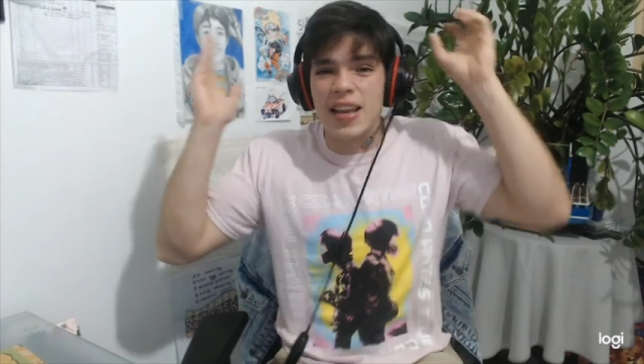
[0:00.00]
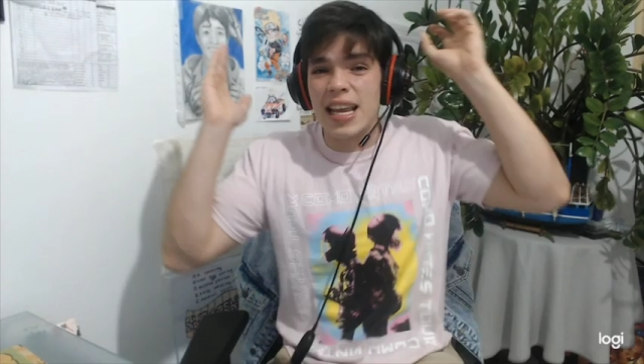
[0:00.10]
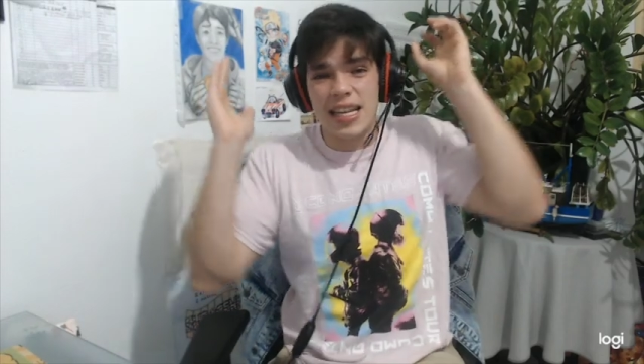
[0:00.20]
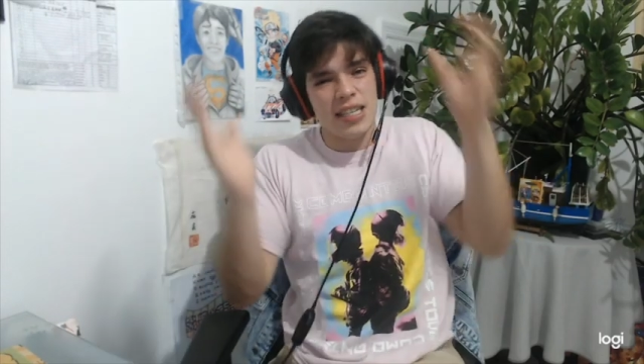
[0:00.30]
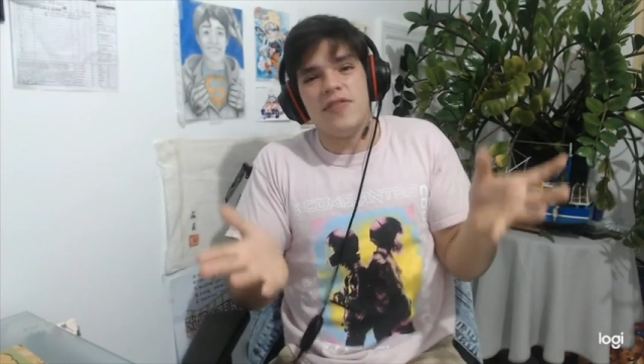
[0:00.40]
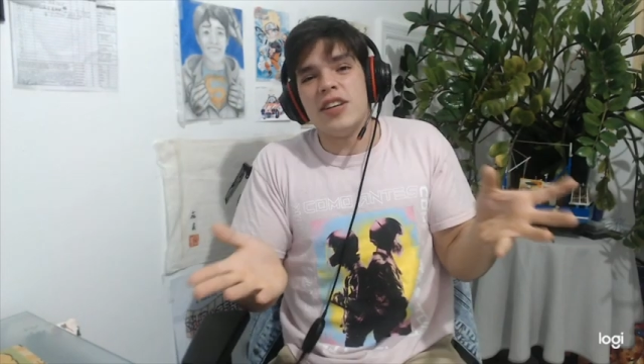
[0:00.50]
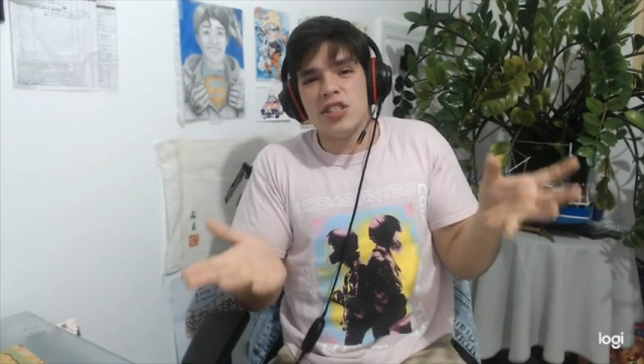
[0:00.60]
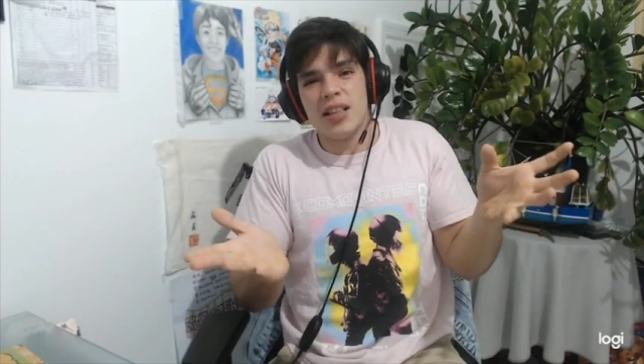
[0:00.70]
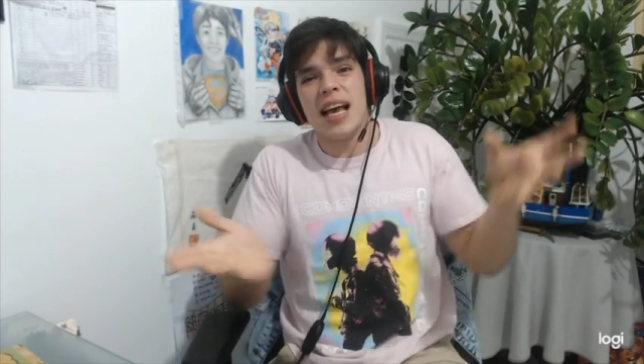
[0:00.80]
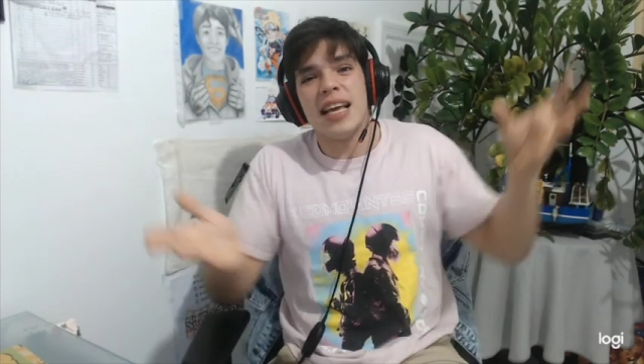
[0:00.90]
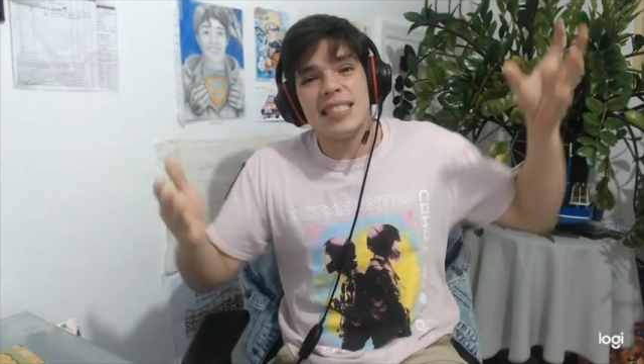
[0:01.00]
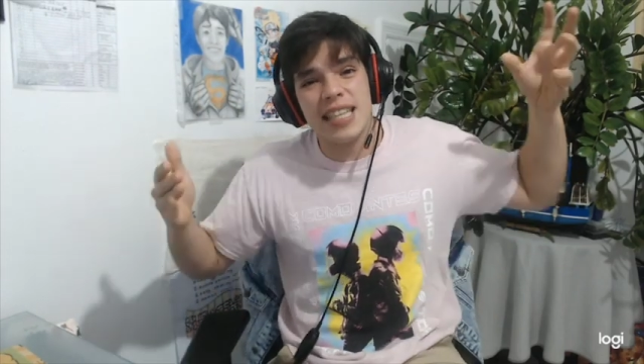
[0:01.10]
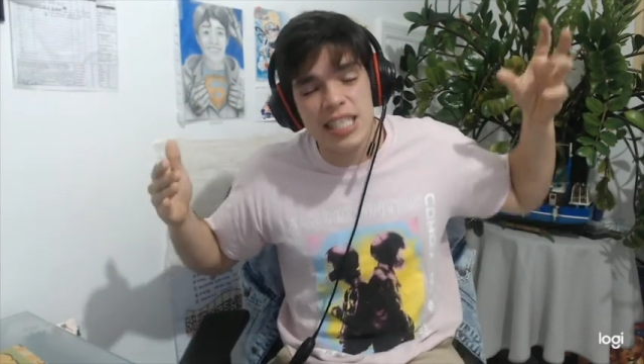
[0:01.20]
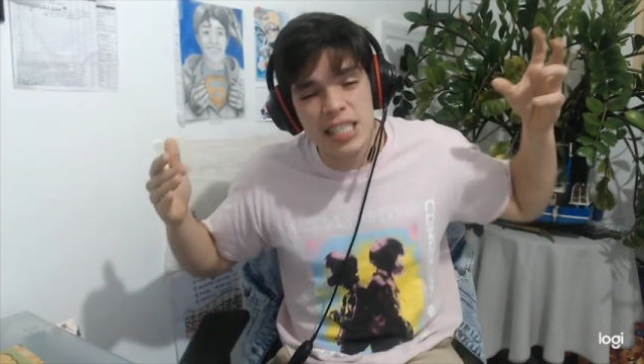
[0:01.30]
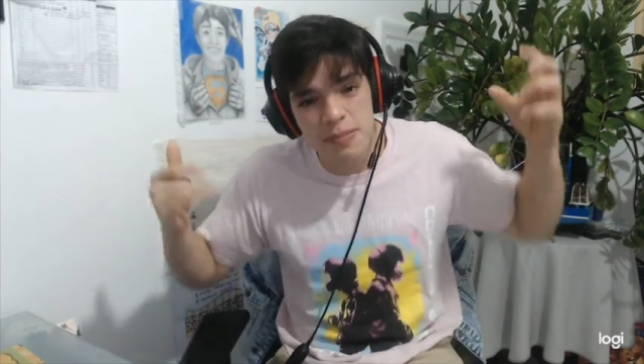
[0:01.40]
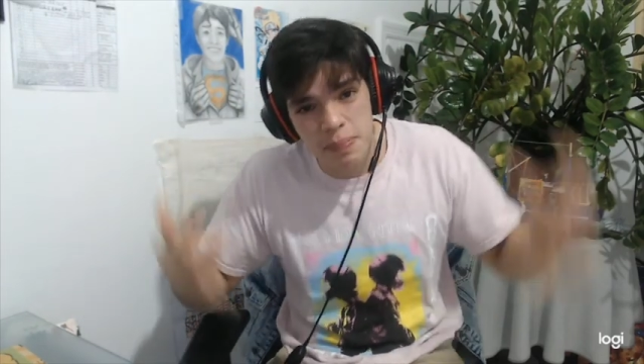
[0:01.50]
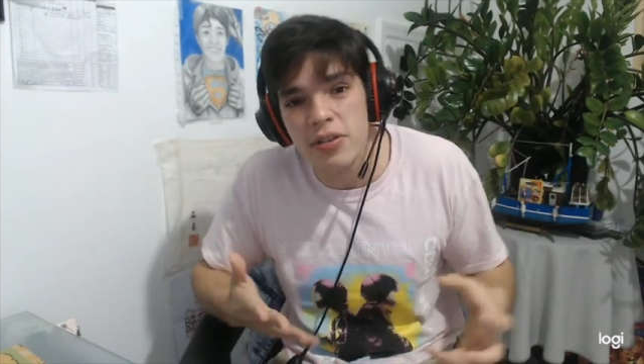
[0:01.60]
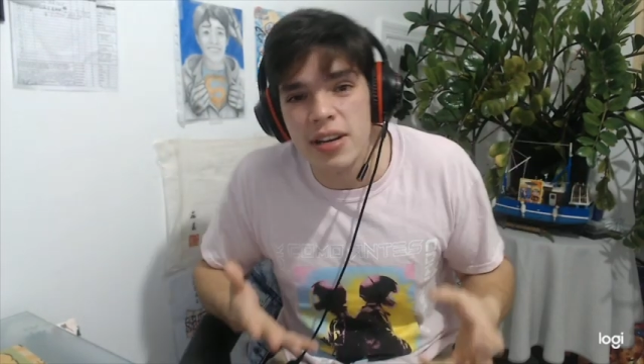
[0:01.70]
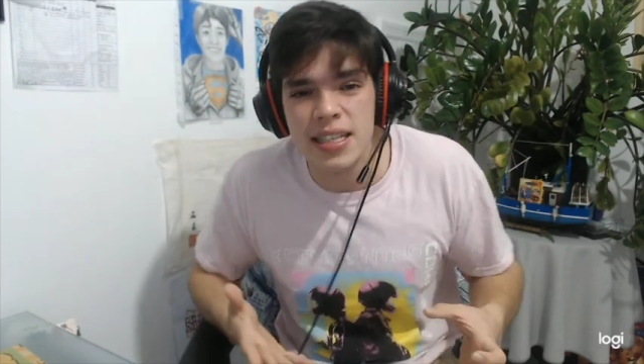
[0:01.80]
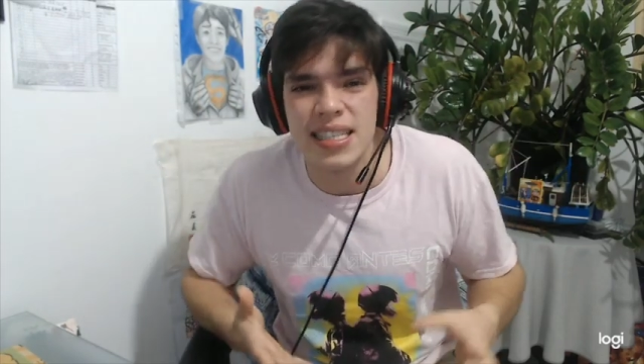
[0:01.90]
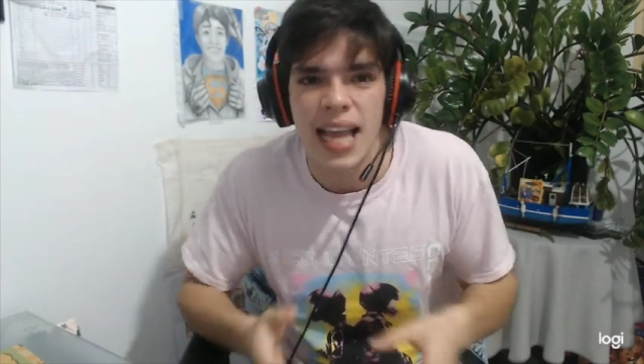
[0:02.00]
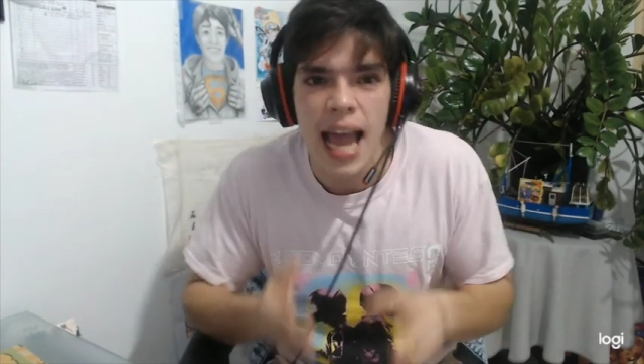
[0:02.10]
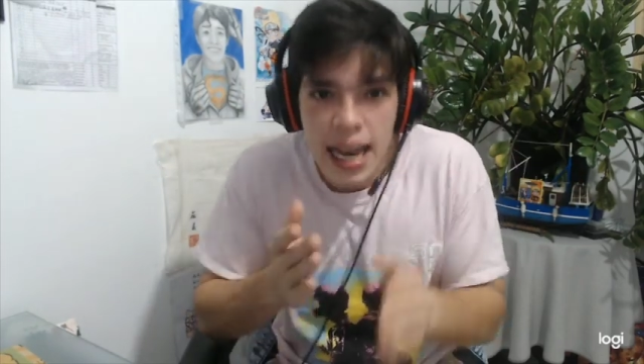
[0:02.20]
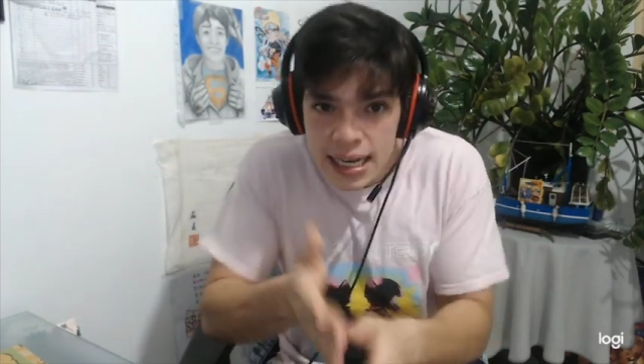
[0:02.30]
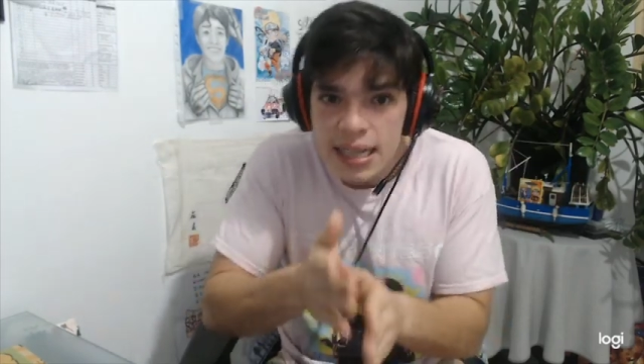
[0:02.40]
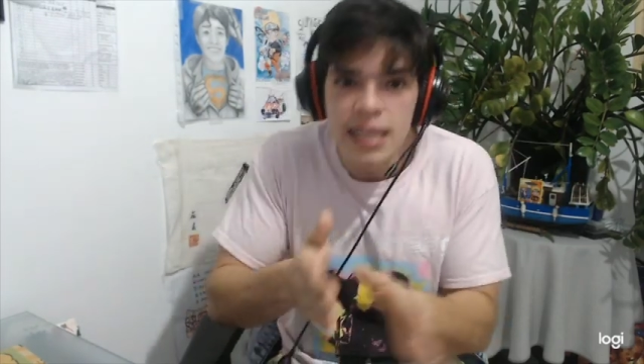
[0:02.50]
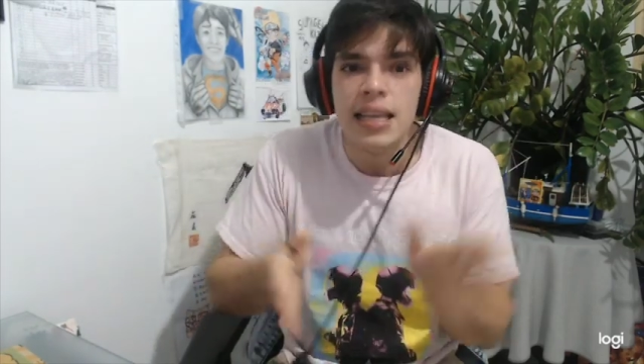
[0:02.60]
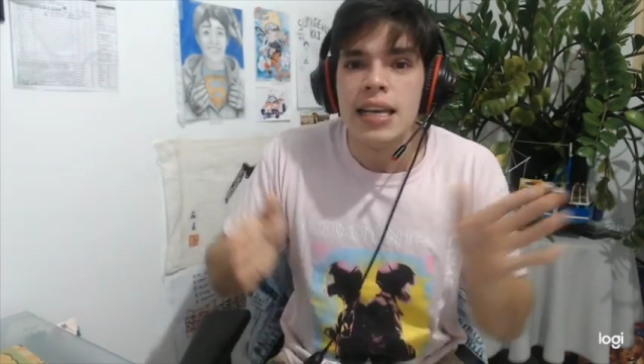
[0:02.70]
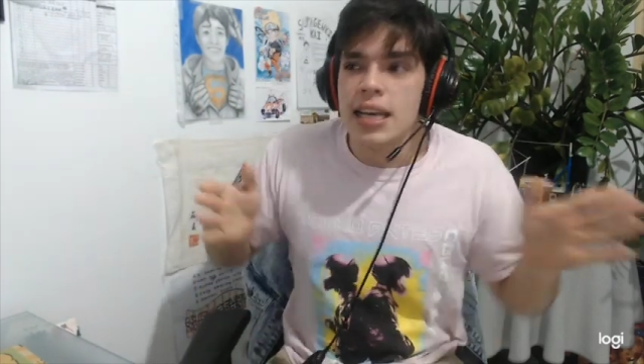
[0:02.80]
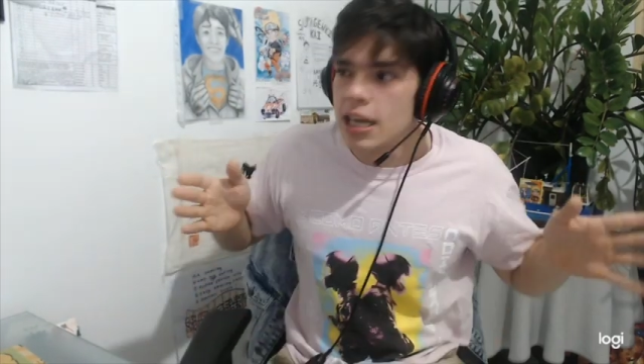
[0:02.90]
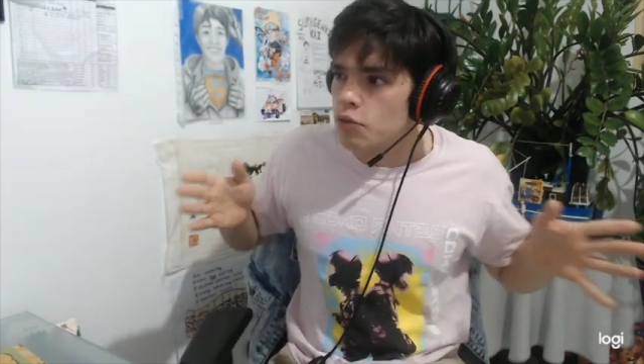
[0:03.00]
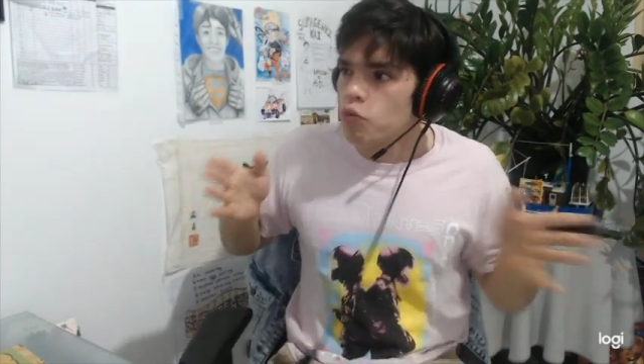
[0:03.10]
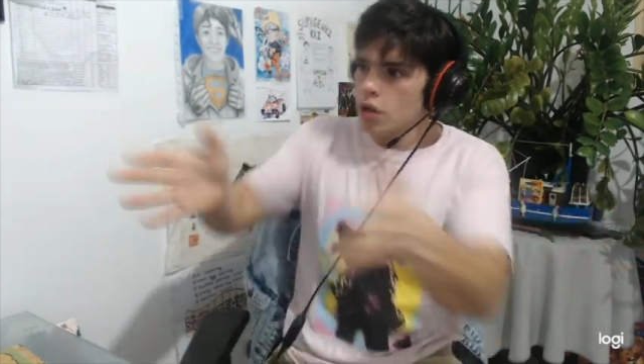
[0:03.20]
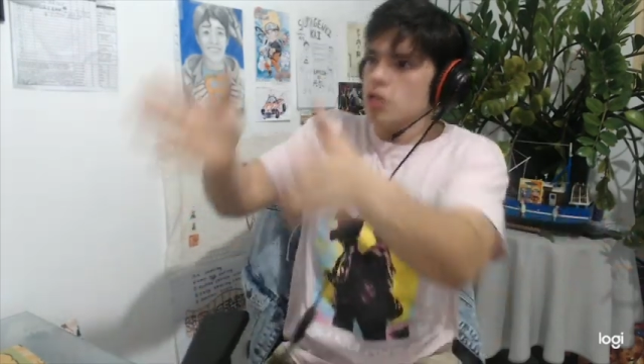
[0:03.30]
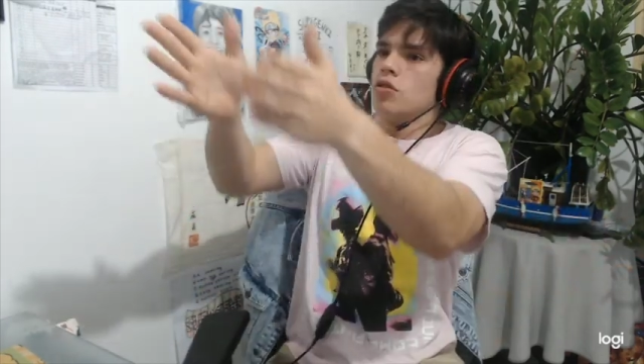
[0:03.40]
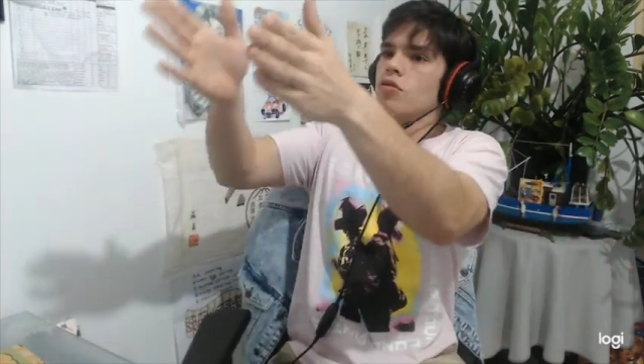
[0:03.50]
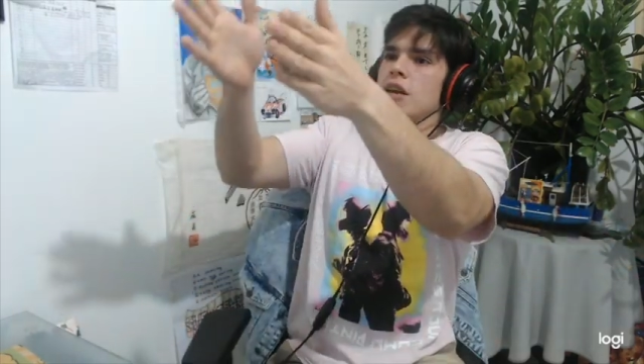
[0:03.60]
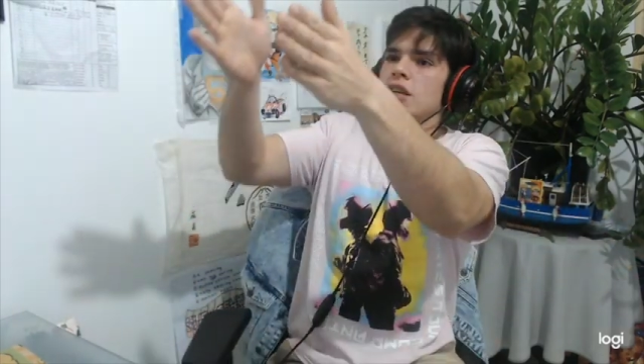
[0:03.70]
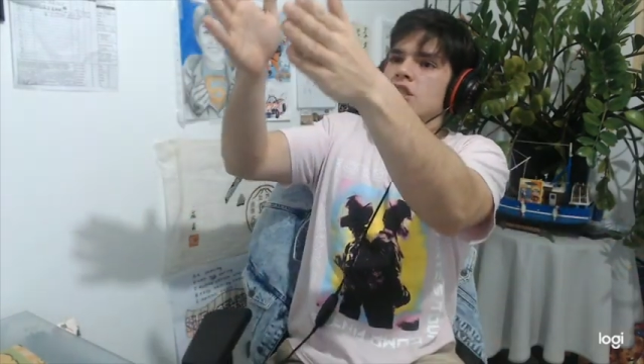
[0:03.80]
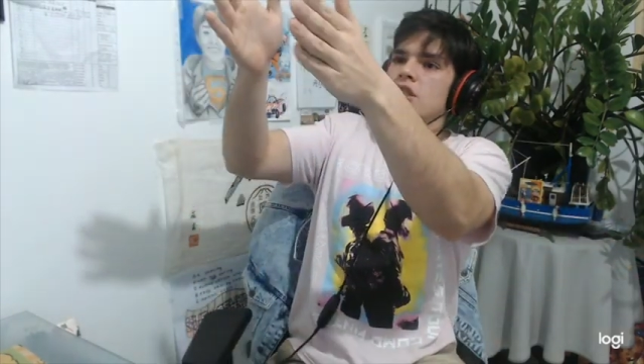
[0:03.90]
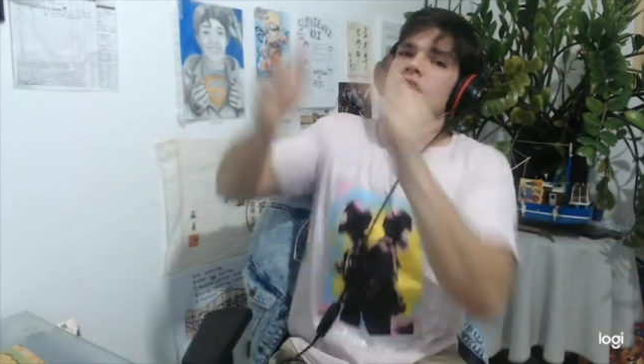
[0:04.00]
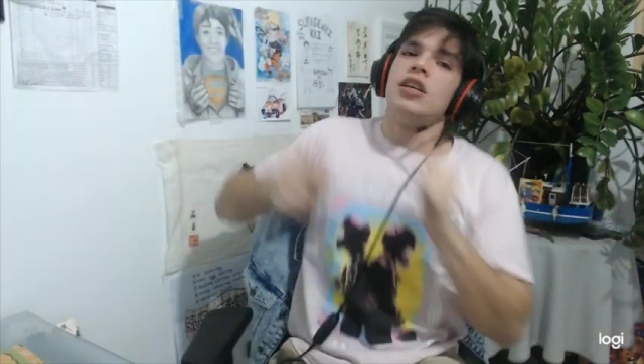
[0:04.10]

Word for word: individualized experiences headed in one direction